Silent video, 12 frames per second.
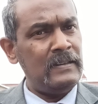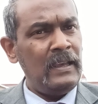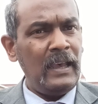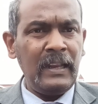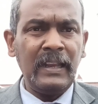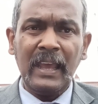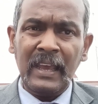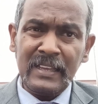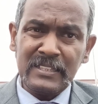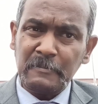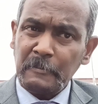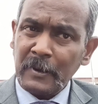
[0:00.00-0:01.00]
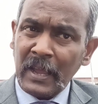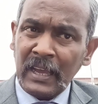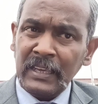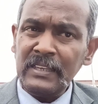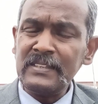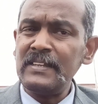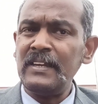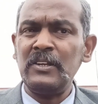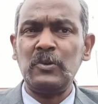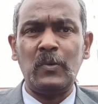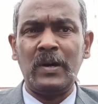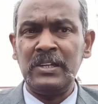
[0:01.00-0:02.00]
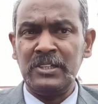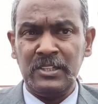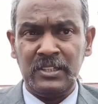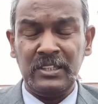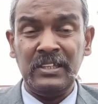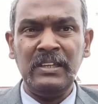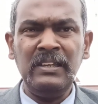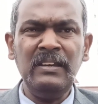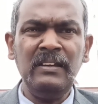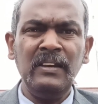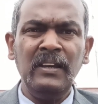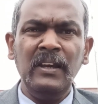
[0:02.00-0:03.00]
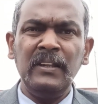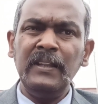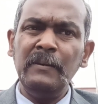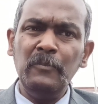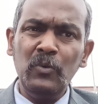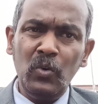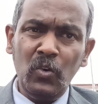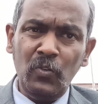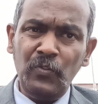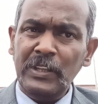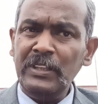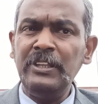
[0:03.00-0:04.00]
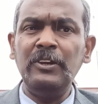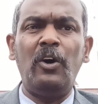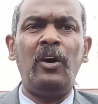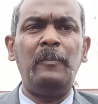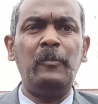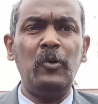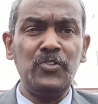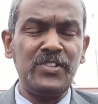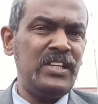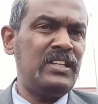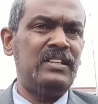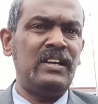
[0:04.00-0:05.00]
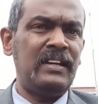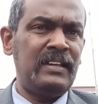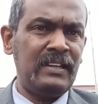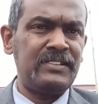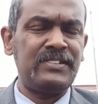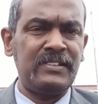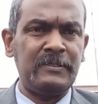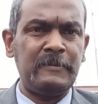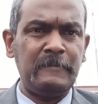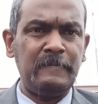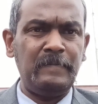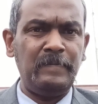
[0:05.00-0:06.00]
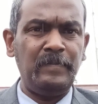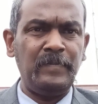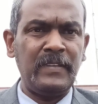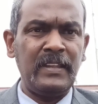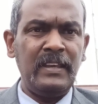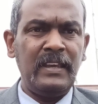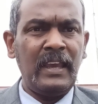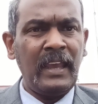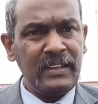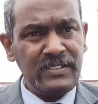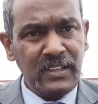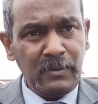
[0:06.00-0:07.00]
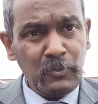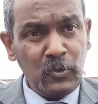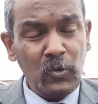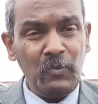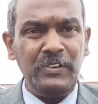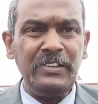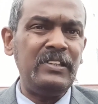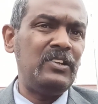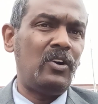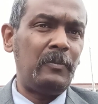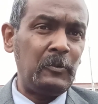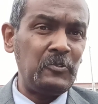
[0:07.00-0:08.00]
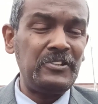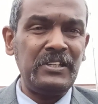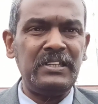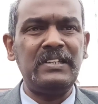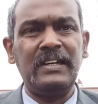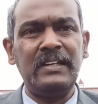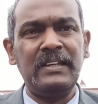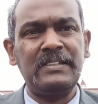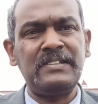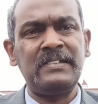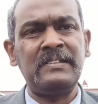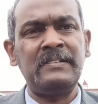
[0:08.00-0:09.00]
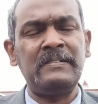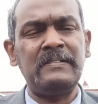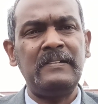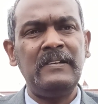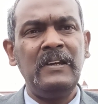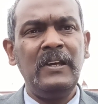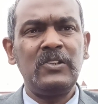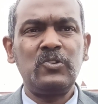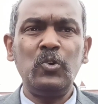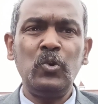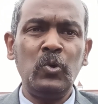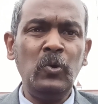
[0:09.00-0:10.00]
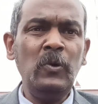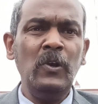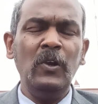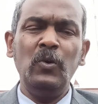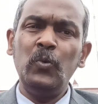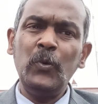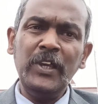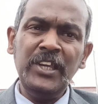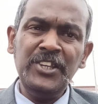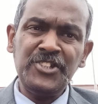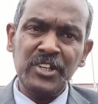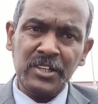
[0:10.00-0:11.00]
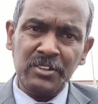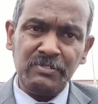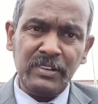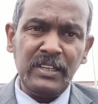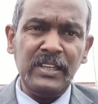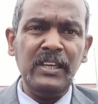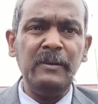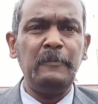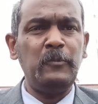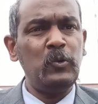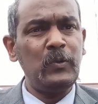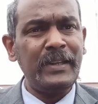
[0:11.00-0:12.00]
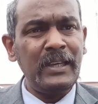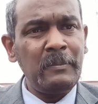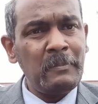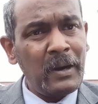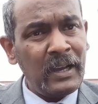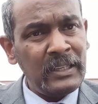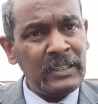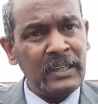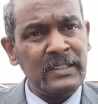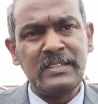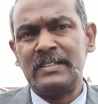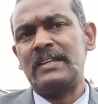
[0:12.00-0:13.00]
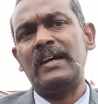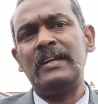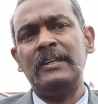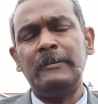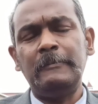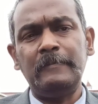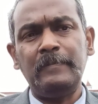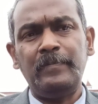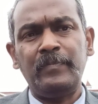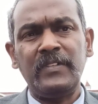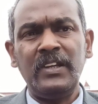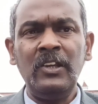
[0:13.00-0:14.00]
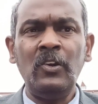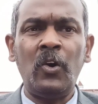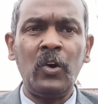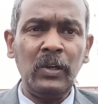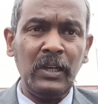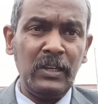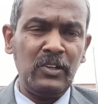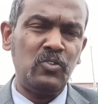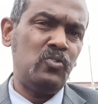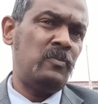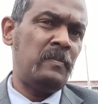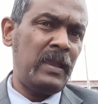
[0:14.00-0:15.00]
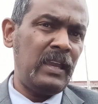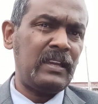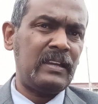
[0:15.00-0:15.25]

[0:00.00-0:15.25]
And as price and quantity, they move in the opposite direction. As they move in the opposite direction, so we generally put a minus sign in order to make